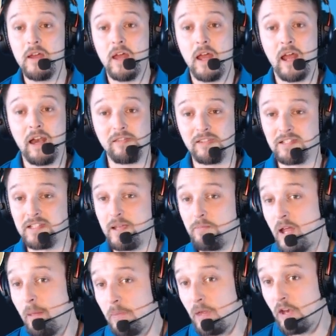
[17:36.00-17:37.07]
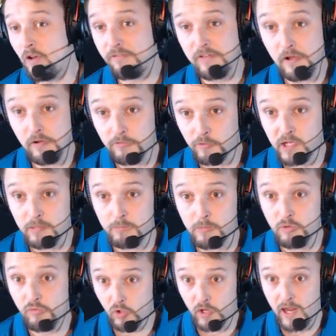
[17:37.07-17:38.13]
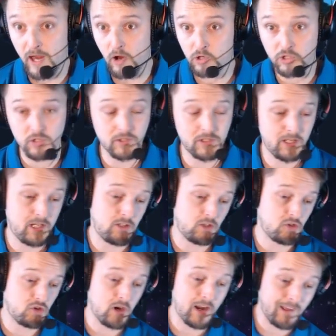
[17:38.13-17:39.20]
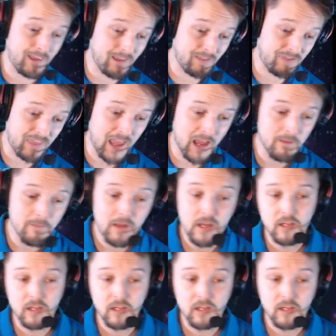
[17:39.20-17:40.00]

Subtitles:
And at the same time, feel free to move your characters in to try to get that,